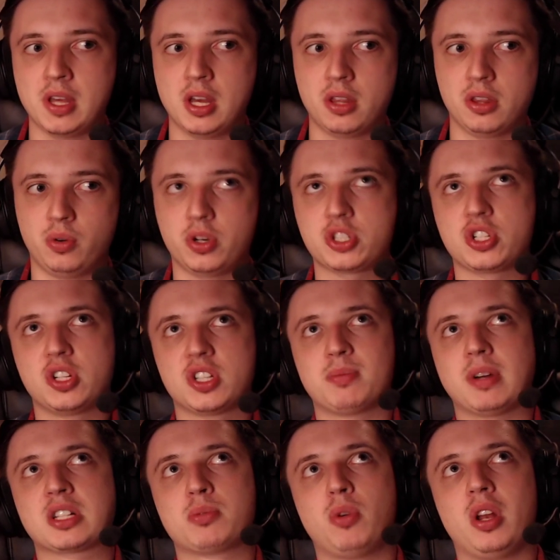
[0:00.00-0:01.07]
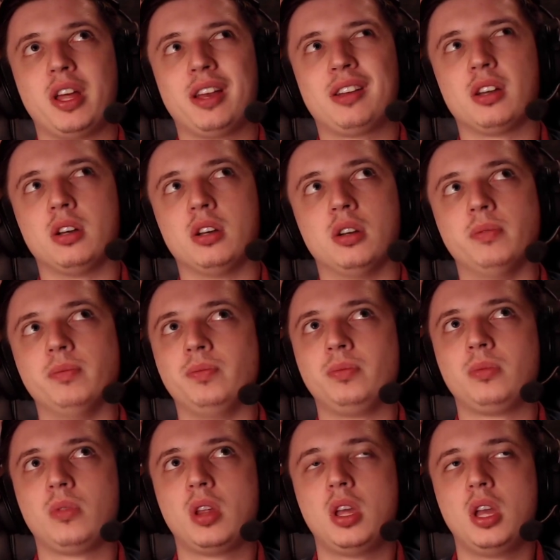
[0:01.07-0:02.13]
The original is much more like
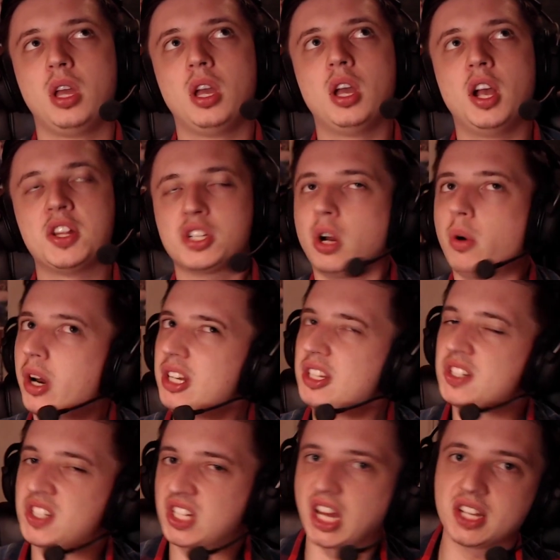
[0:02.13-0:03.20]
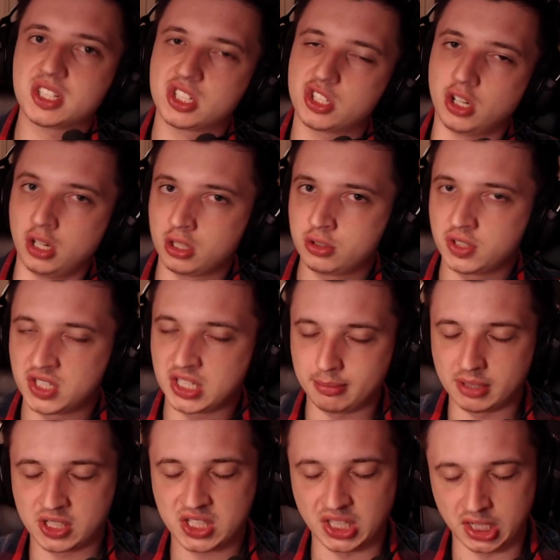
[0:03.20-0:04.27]
it's already a sad song to some
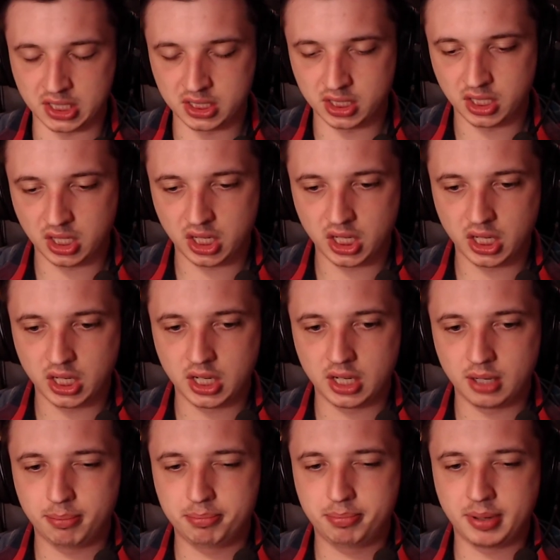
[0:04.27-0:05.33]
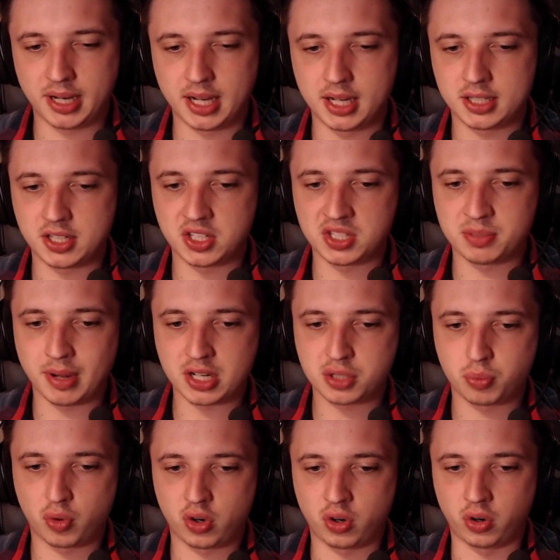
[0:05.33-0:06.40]
extent, but it's much
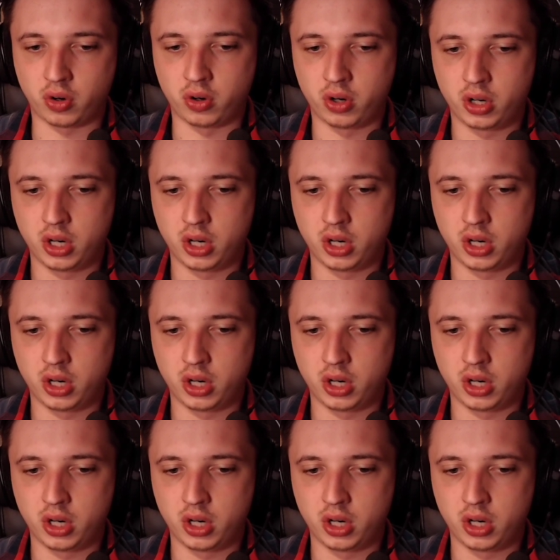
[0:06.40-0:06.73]
more